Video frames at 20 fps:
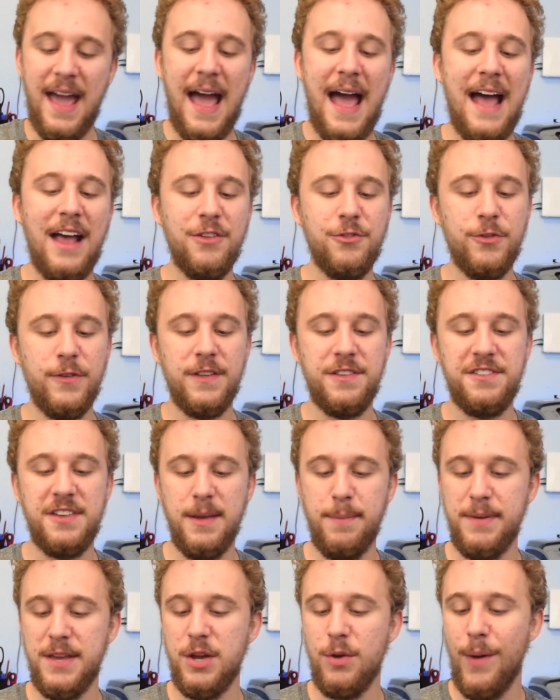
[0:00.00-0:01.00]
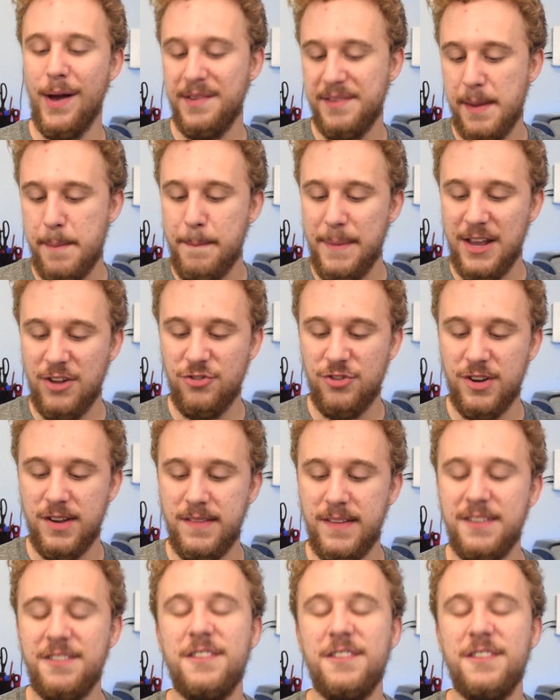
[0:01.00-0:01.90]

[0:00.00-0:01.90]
As for the CPU, as I mentioned,